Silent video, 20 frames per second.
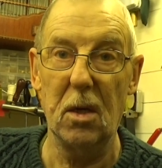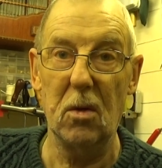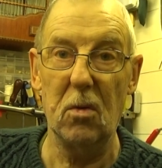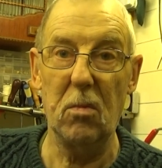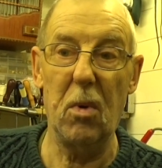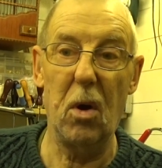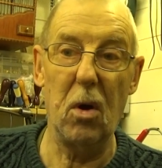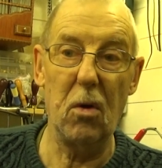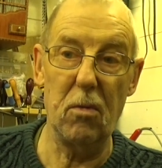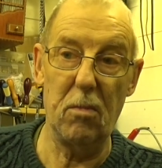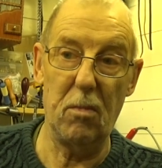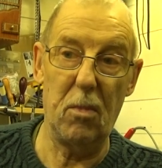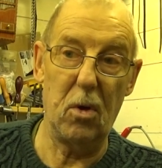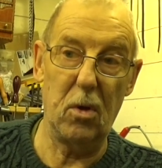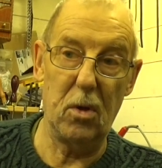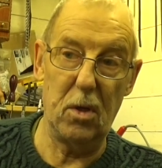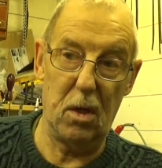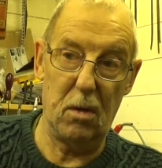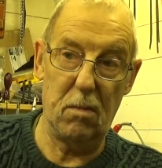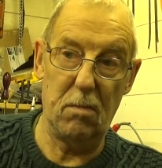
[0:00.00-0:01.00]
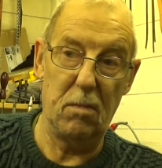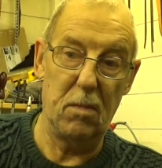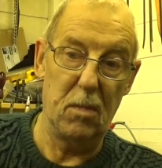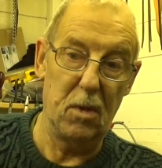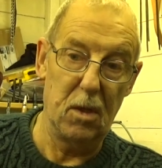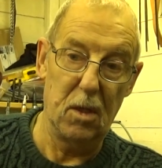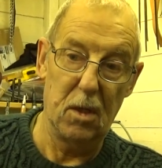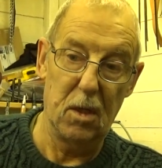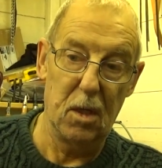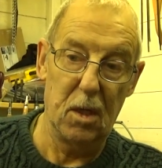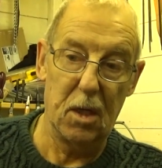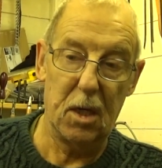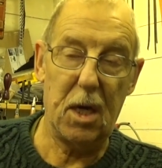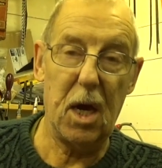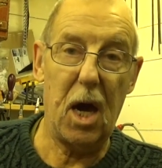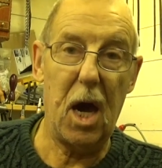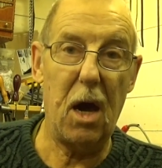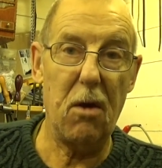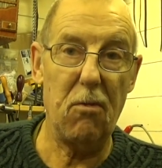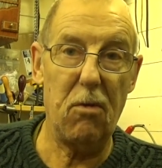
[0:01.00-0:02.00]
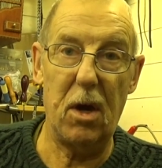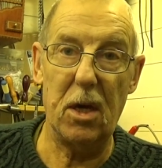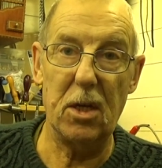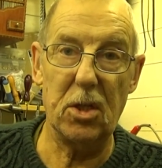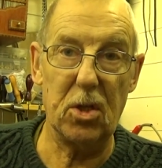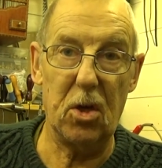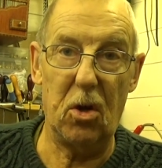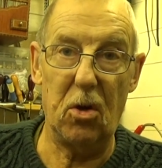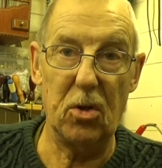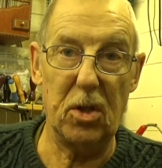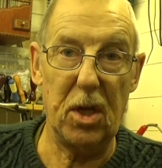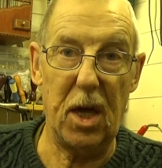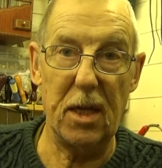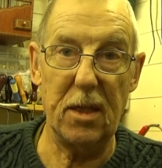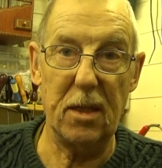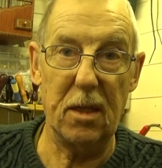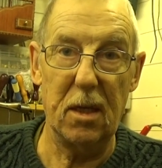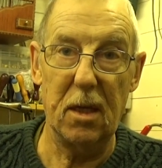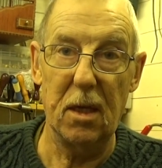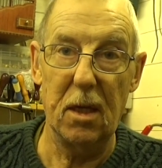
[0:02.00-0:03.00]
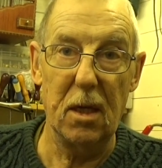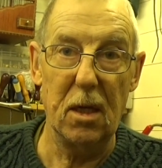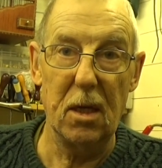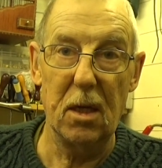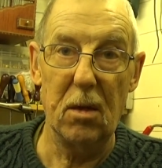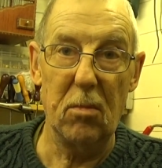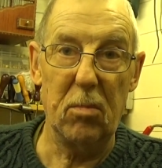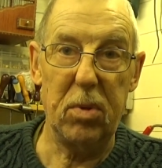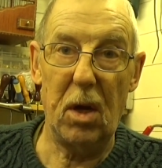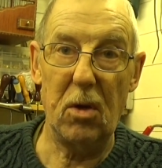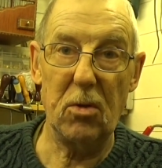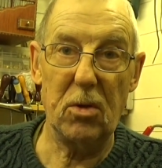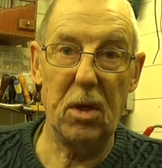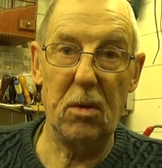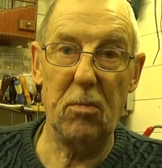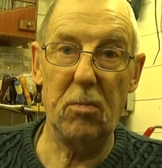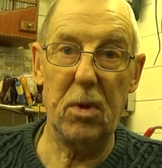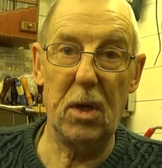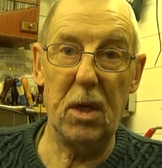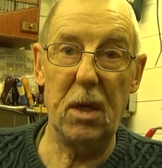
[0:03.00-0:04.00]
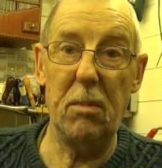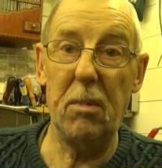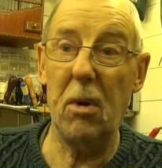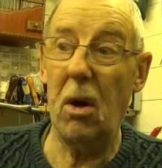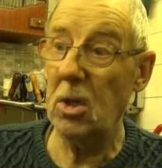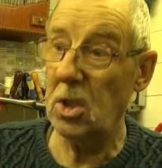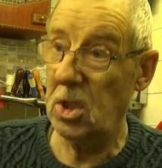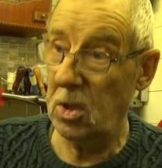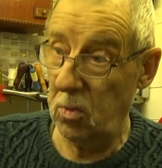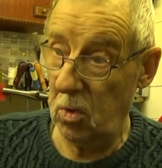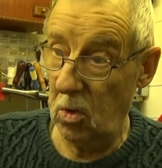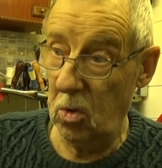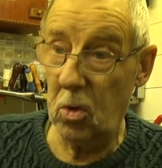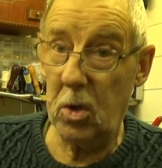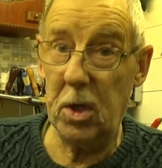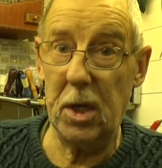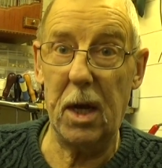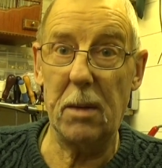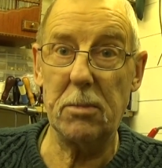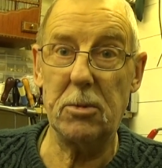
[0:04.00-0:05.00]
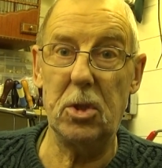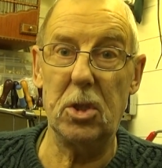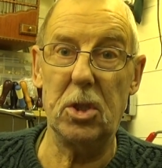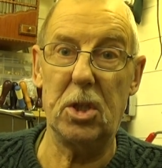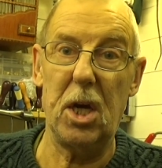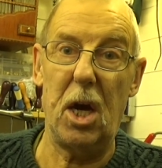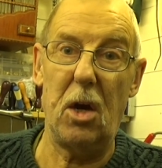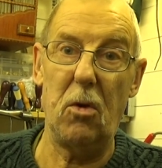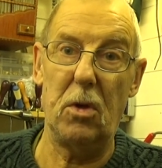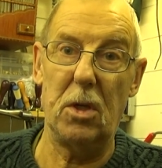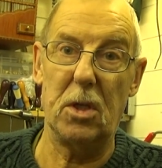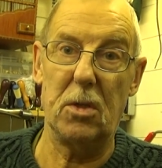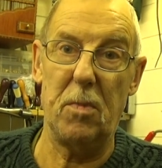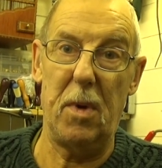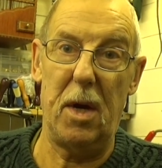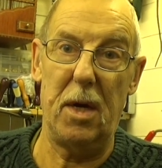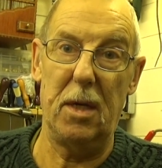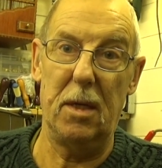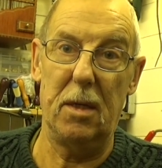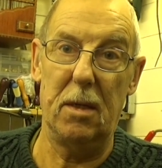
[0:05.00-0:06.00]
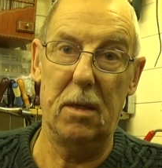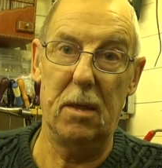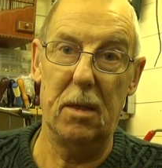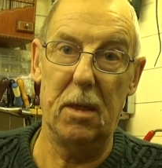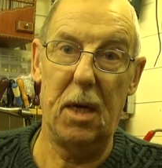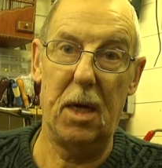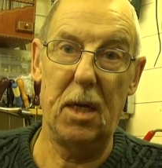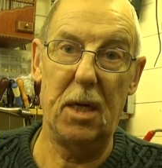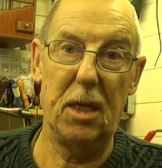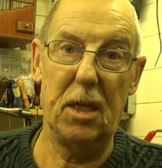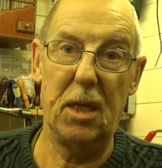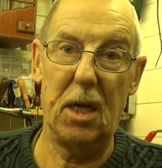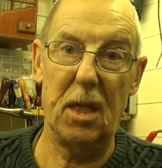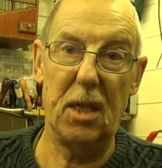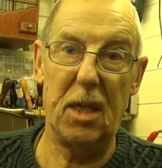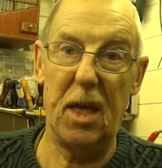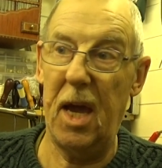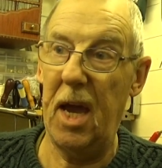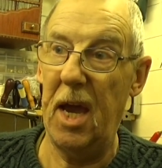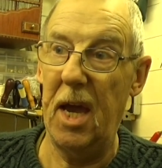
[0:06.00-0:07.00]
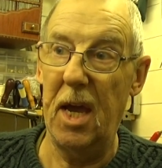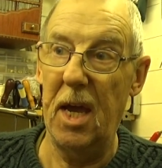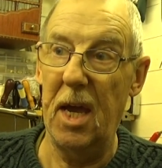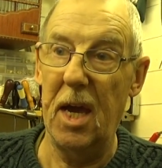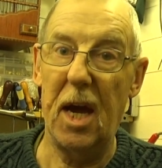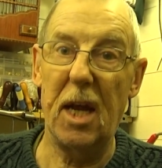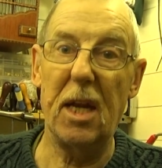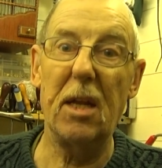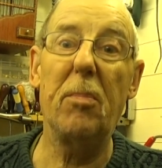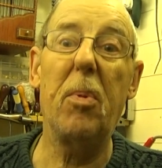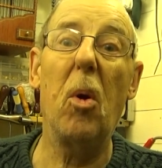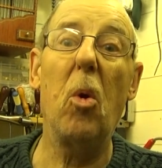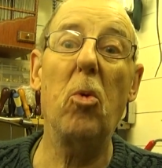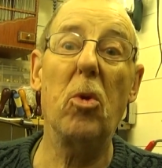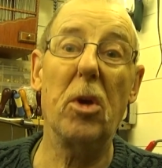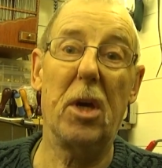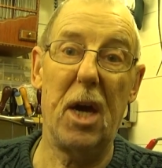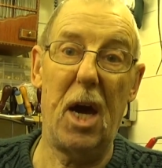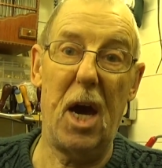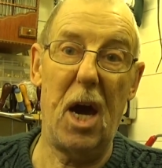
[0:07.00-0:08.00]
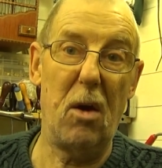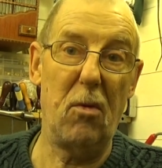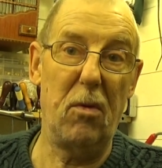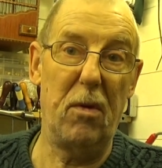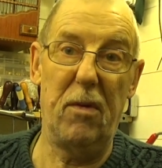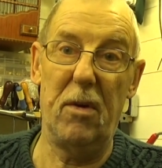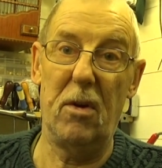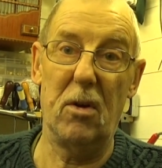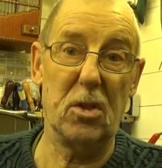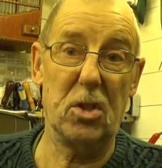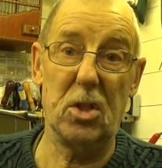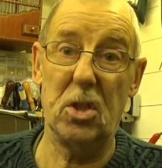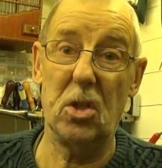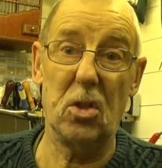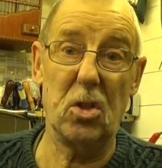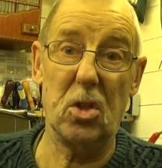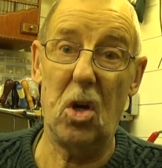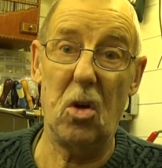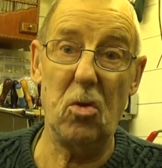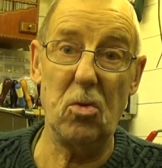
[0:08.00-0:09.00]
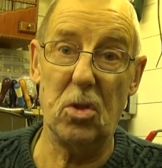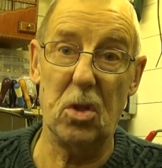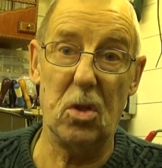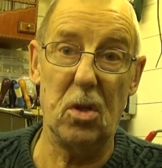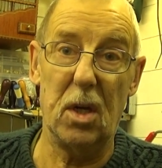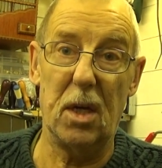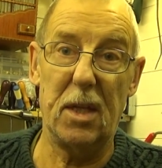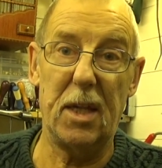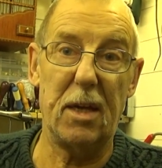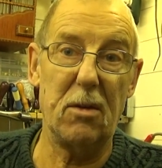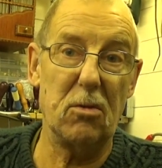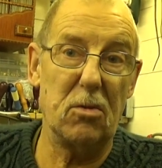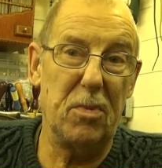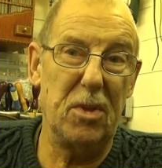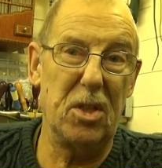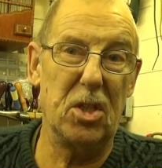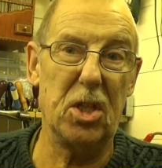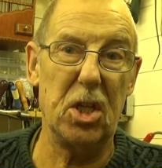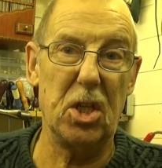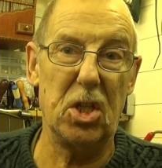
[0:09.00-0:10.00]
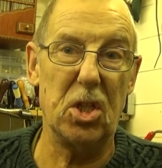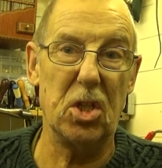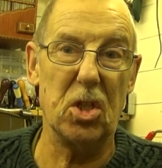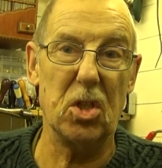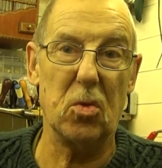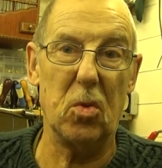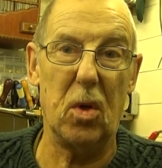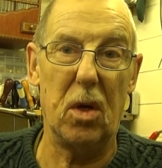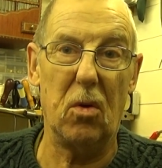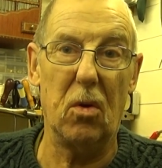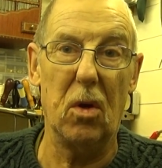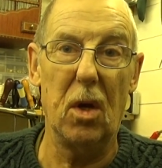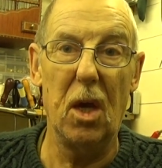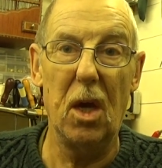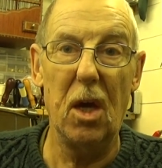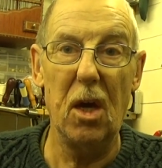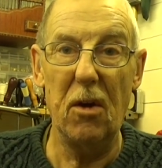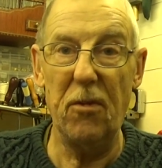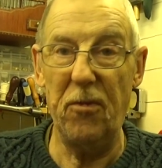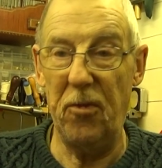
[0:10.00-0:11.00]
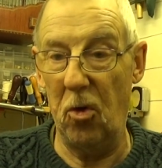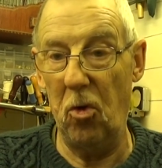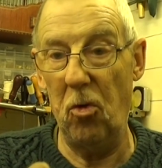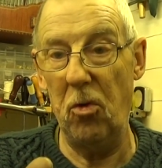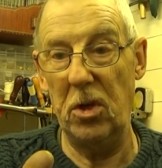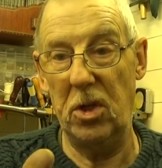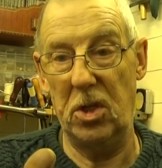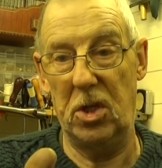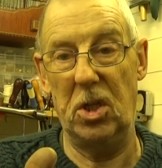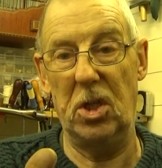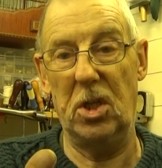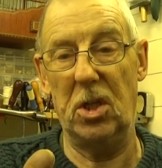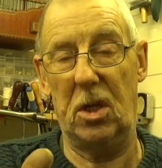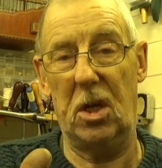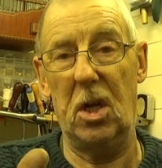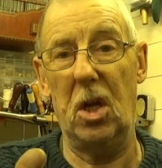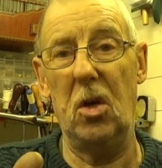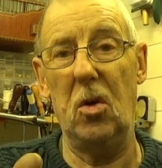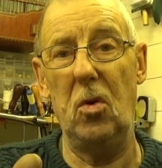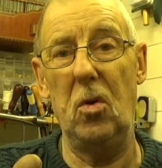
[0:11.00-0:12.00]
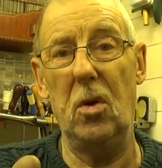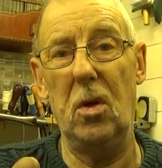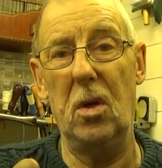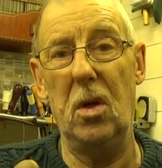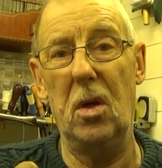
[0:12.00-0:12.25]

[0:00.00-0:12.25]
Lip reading: my cart range that I done, bloke didn't believe me. I said, well, look it up to your tow hitch, mate. And he done that, and he pulled the car with it. I says, I told you. And that was me stitching as well. 4 inches of glue,